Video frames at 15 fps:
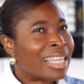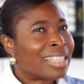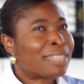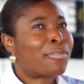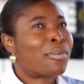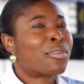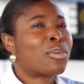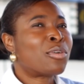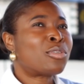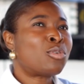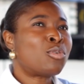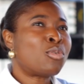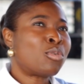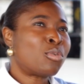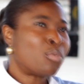Yes, for those
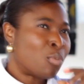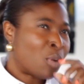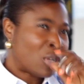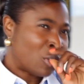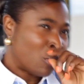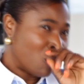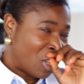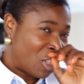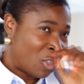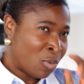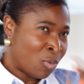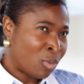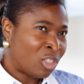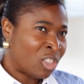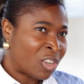who wish
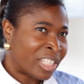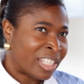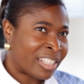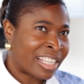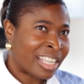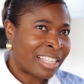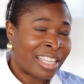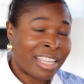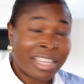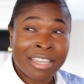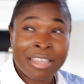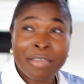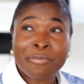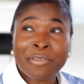to join us at the